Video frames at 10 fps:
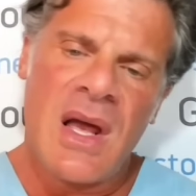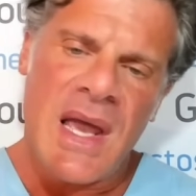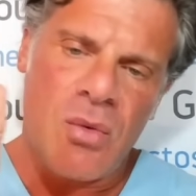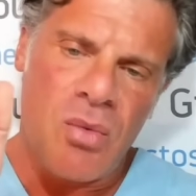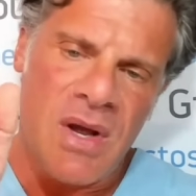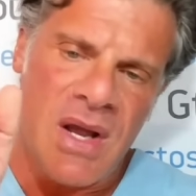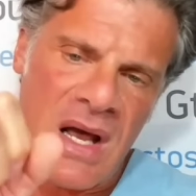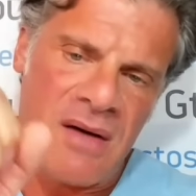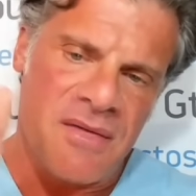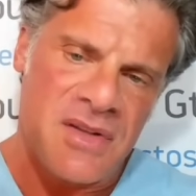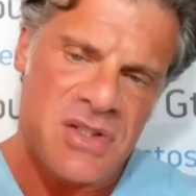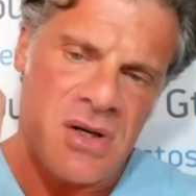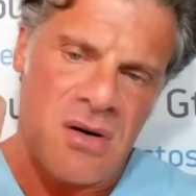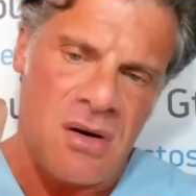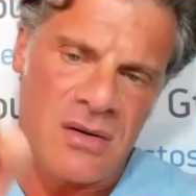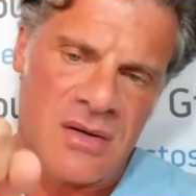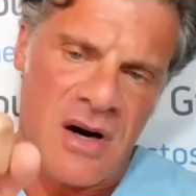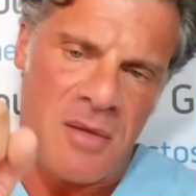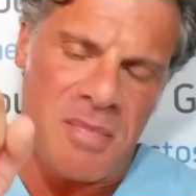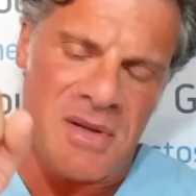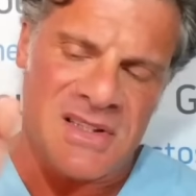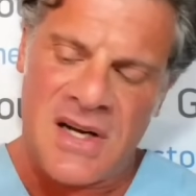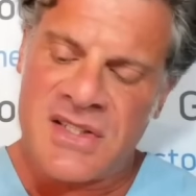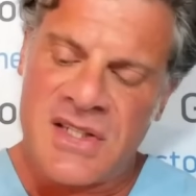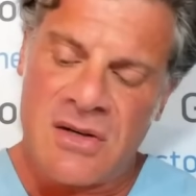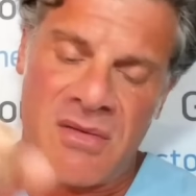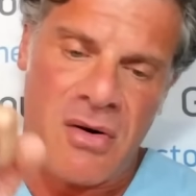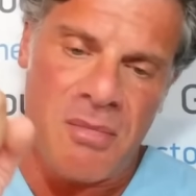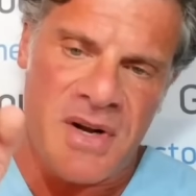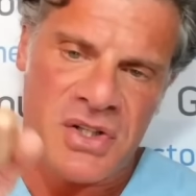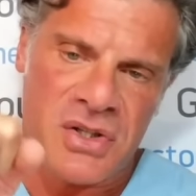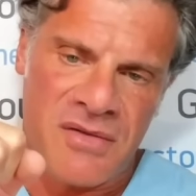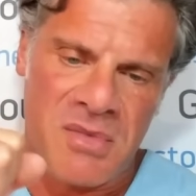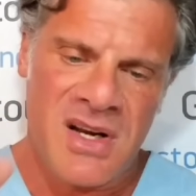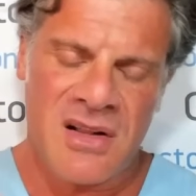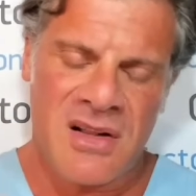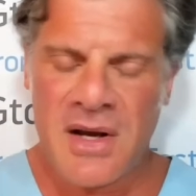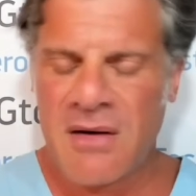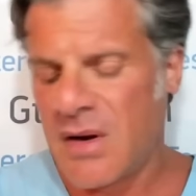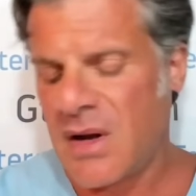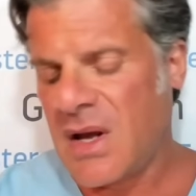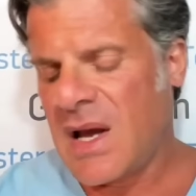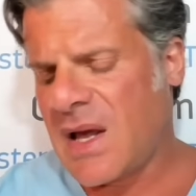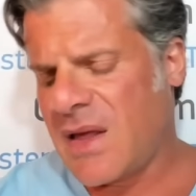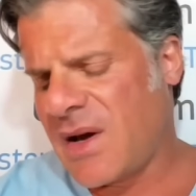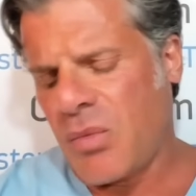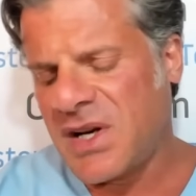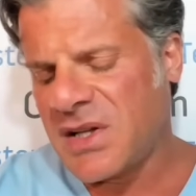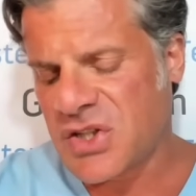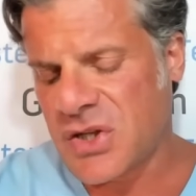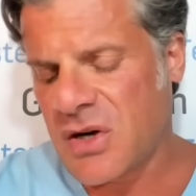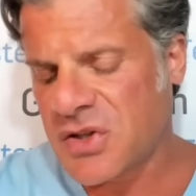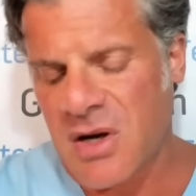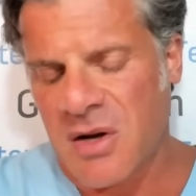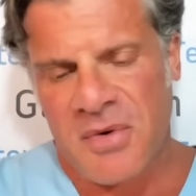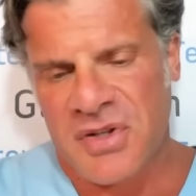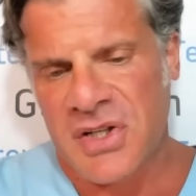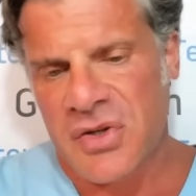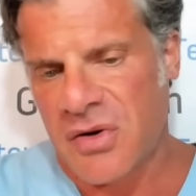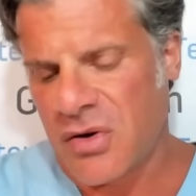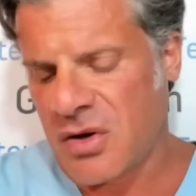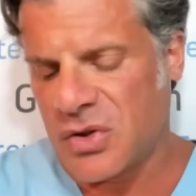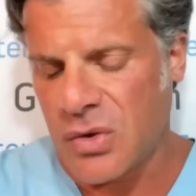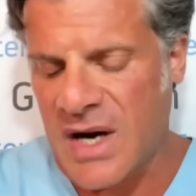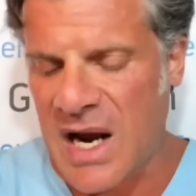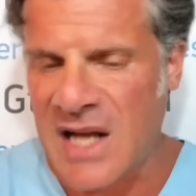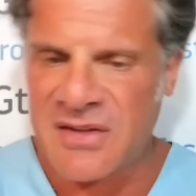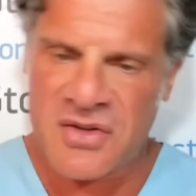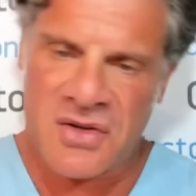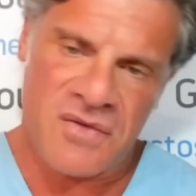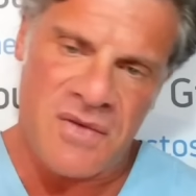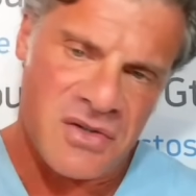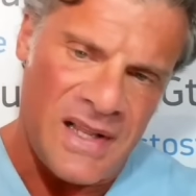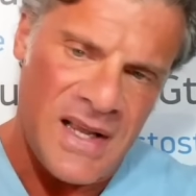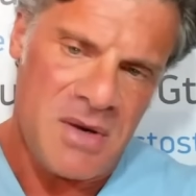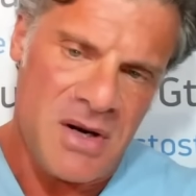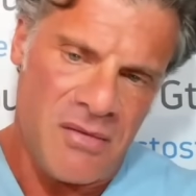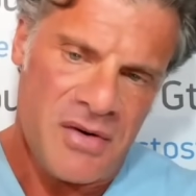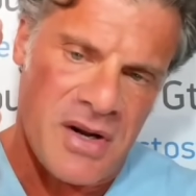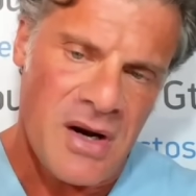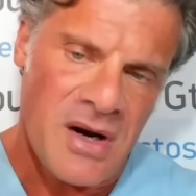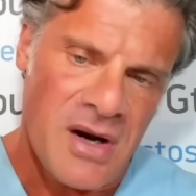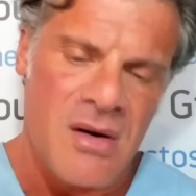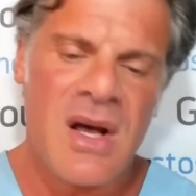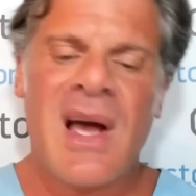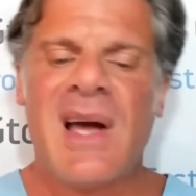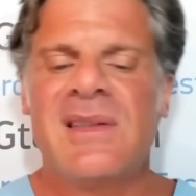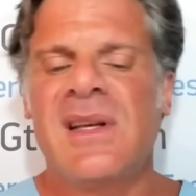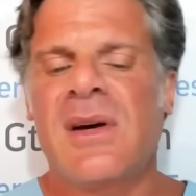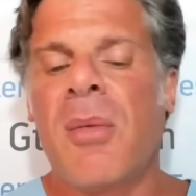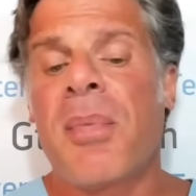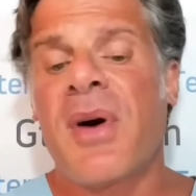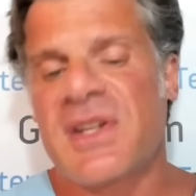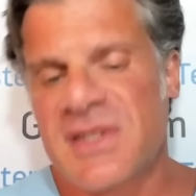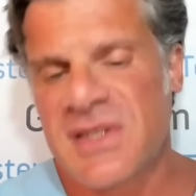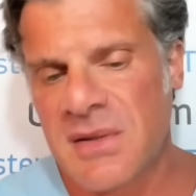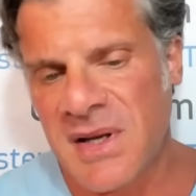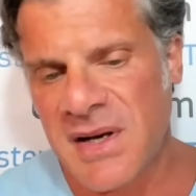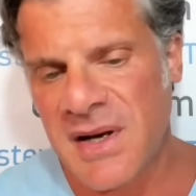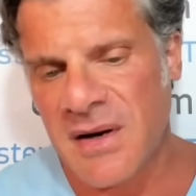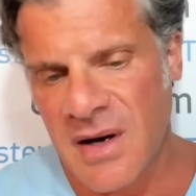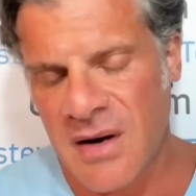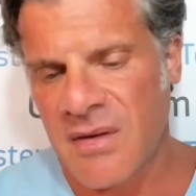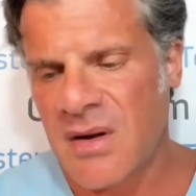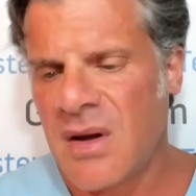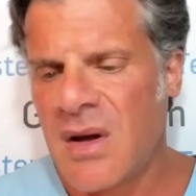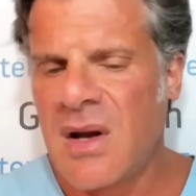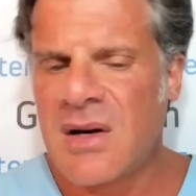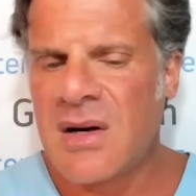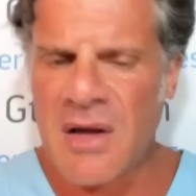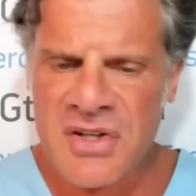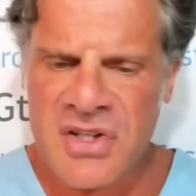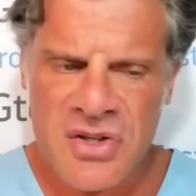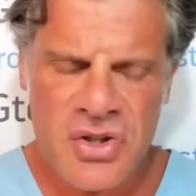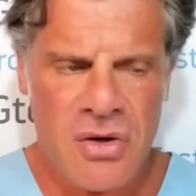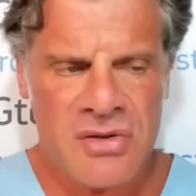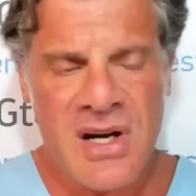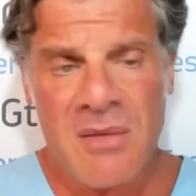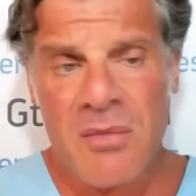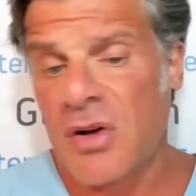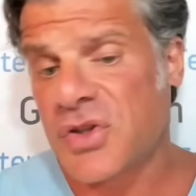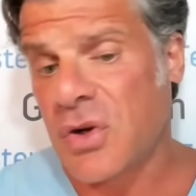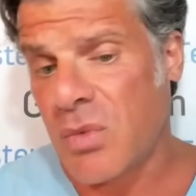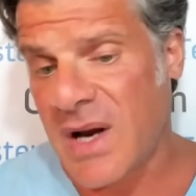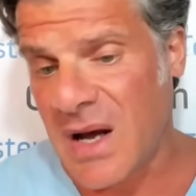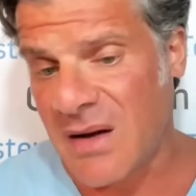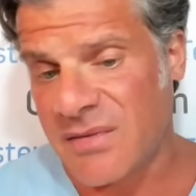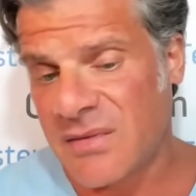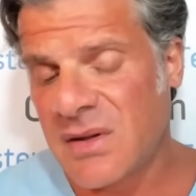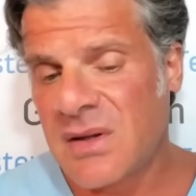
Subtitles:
and we have the so-called carpal tunnel syndrome and the compression of the medial nerve, and then we need the surgical procedure in order to cut the transverse ligament over here and decompress the median nerve. Now, this is the short term. Also, we have